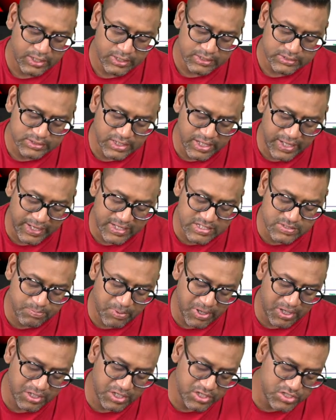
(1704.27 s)
The
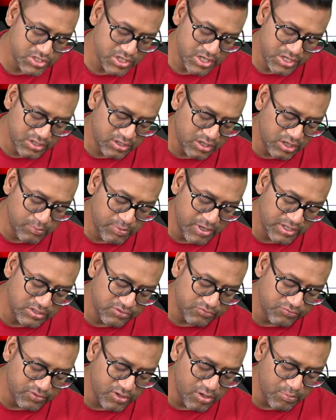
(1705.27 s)
expenditure incurred by the
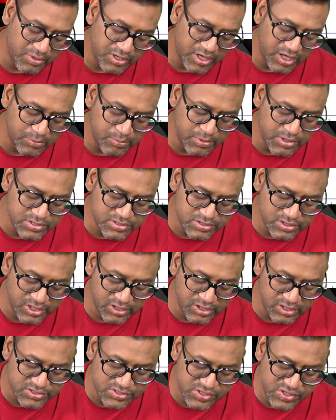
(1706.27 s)
firm in administering
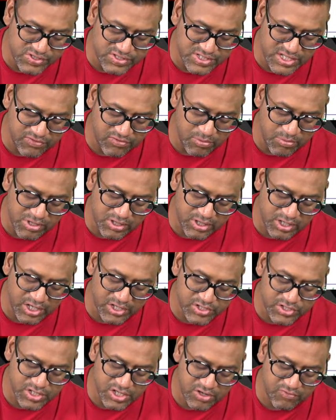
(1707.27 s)
its receivable
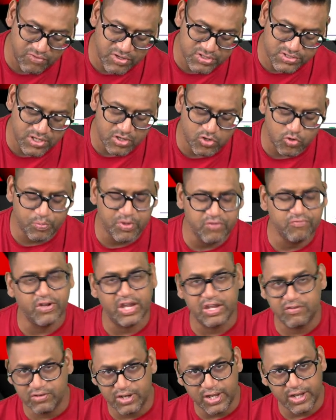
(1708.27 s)
collection efforts are rupee
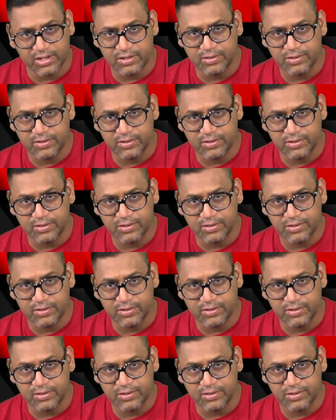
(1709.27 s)
5 lakh.